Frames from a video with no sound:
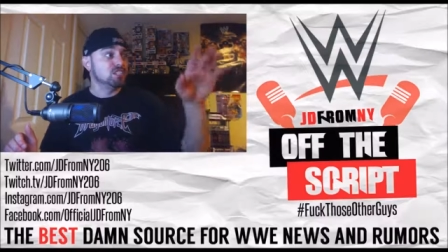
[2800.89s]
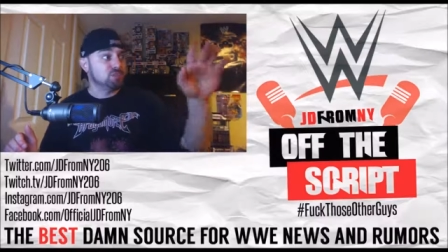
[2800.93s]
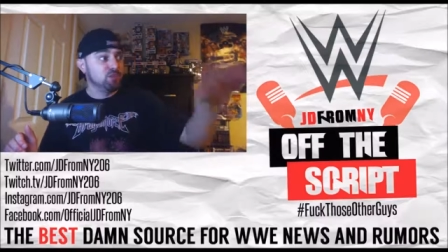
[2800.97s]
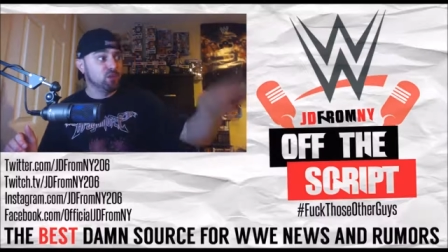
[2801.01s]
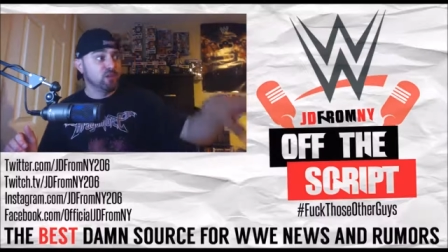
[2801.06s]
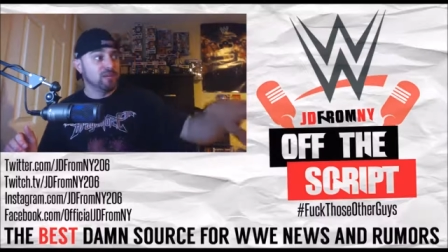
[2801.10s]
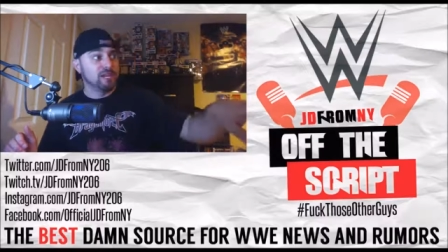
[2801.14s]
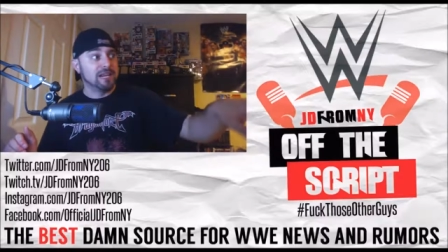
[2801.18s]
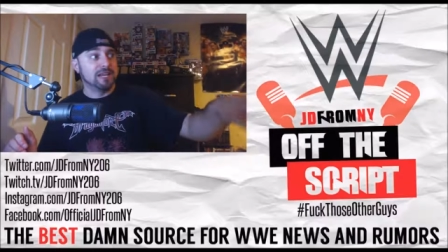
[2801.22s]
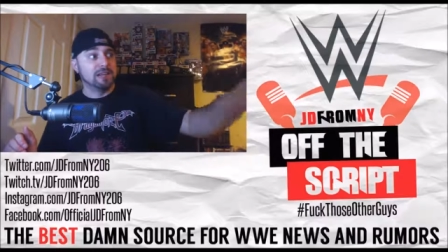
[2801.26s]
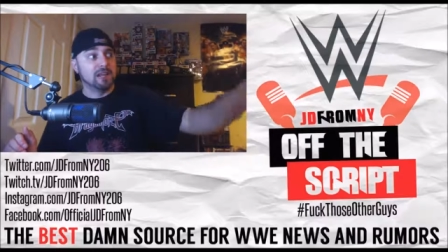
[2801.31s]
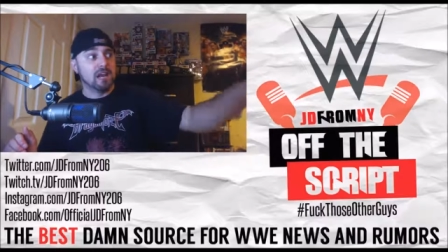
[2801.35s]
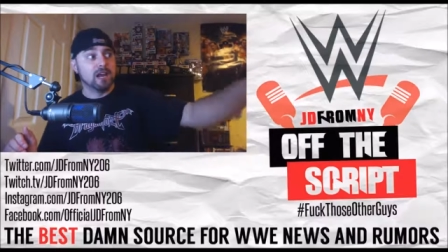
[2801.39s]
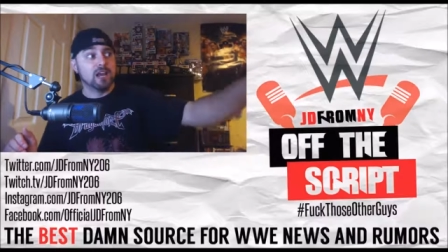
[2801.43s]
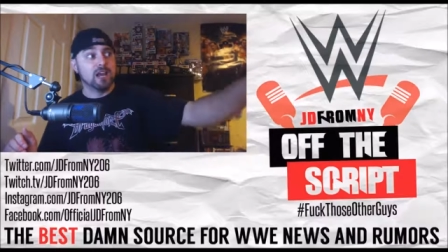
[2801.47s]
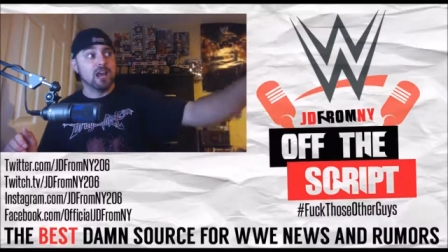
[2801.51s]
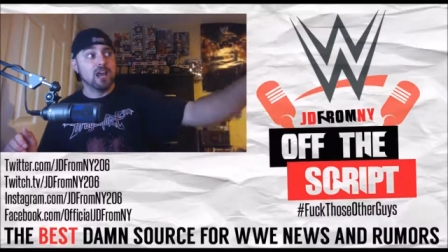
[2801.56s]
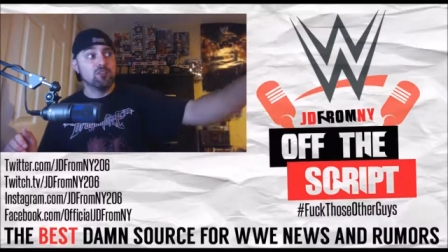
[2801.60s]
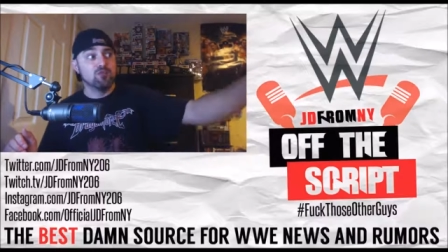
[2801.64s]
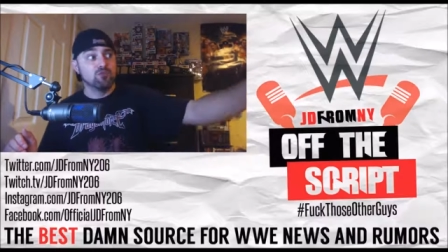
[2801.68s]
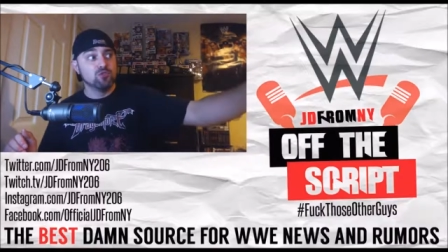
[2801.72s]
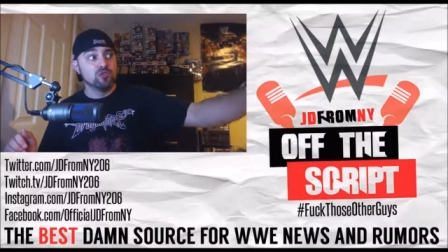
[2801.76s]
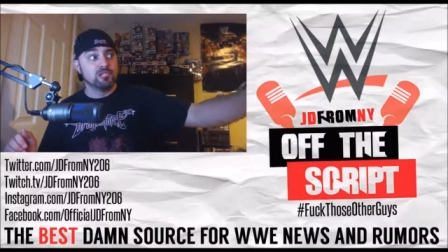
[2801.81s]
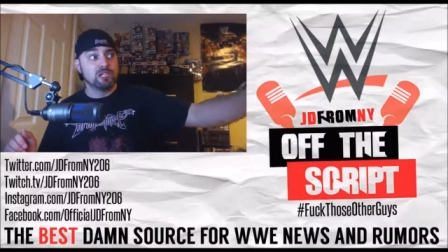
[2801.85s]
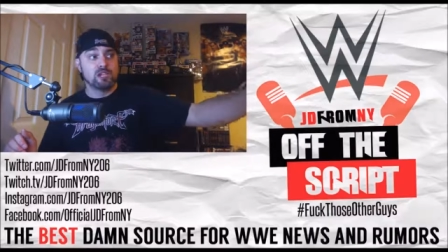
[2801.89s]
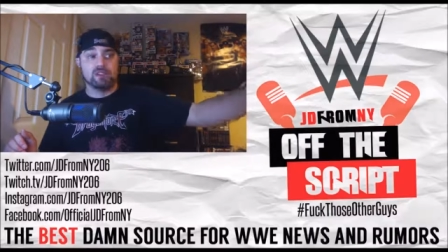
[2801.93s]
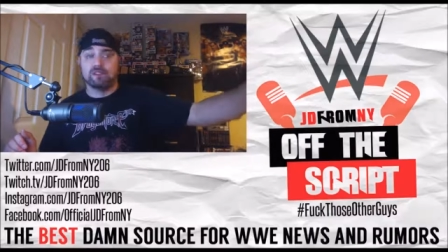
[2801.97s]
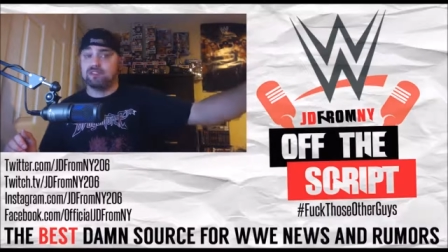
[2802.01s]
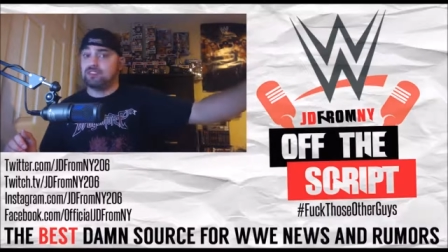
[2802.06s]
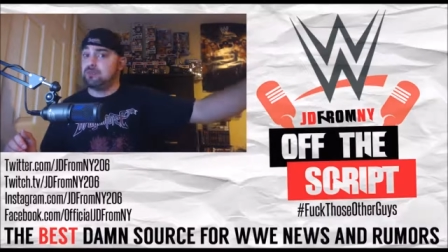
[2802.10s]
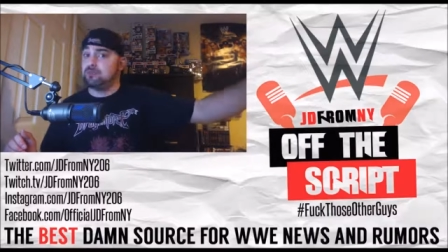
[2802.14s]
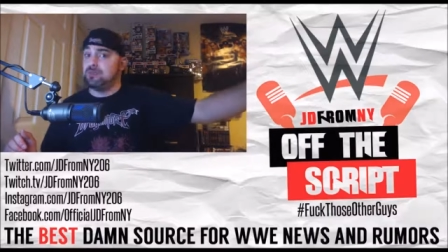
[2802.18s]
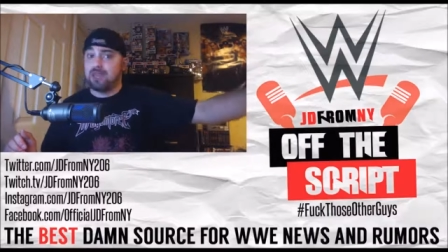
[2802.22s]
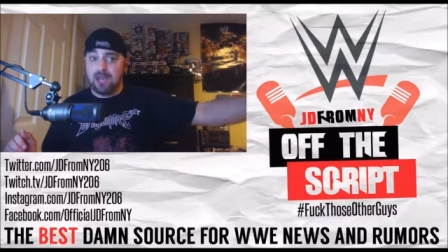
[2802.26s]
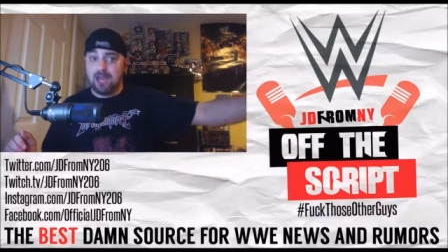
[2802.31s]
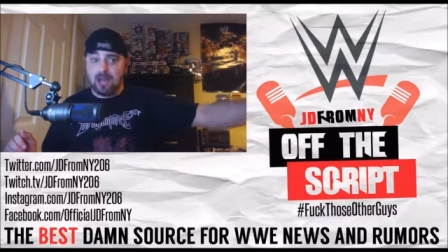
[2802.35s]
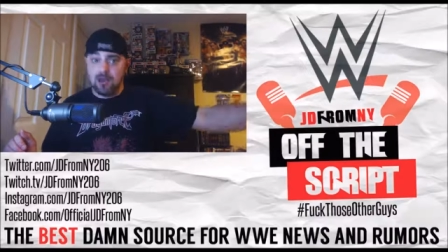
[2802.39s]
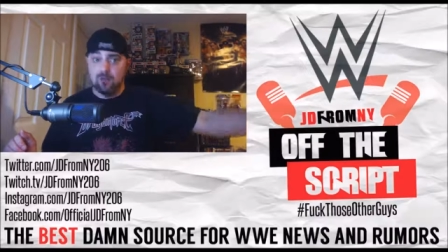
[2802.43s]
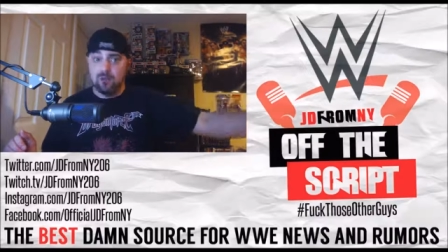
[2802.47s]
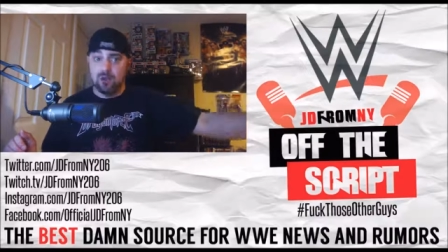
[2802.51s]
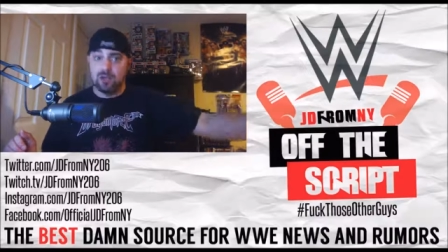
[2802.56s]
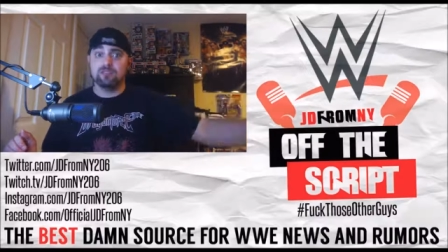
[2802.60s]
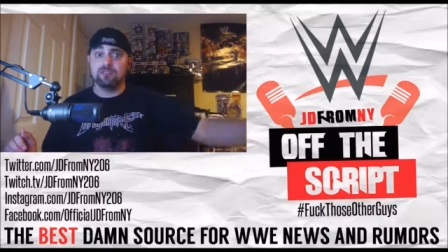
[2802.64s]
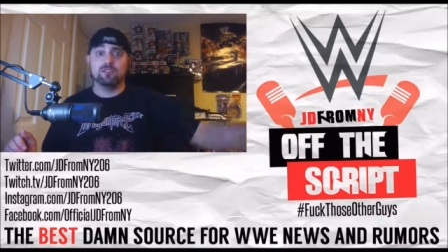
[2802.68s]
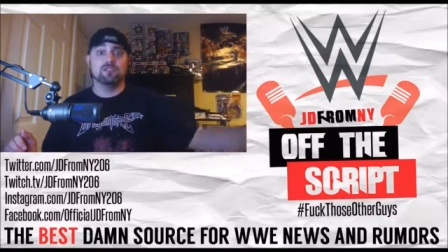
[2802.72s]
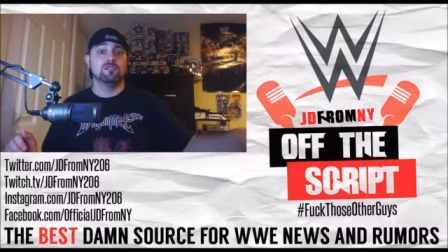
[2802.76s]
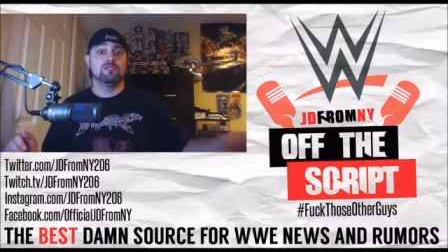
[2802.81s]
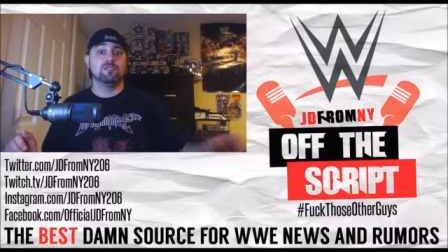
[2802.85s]
splitting Lana and Rusev to
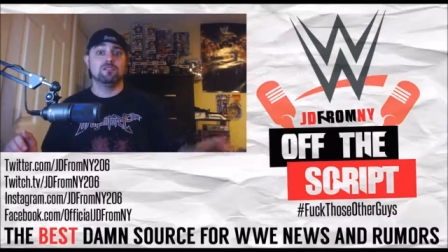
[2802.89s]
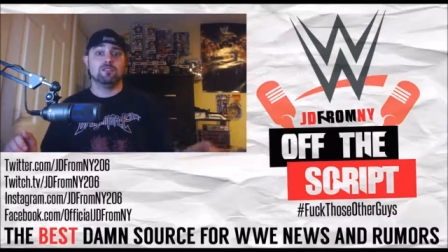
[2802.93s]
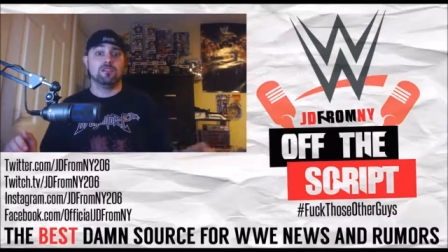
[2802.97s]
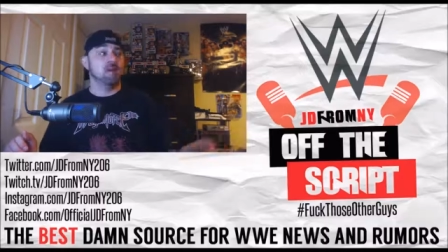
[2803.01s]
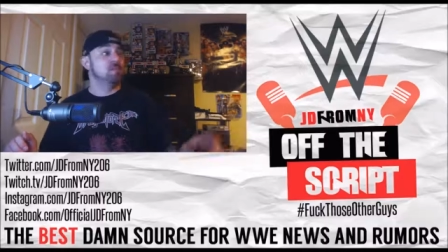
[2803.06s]
begin with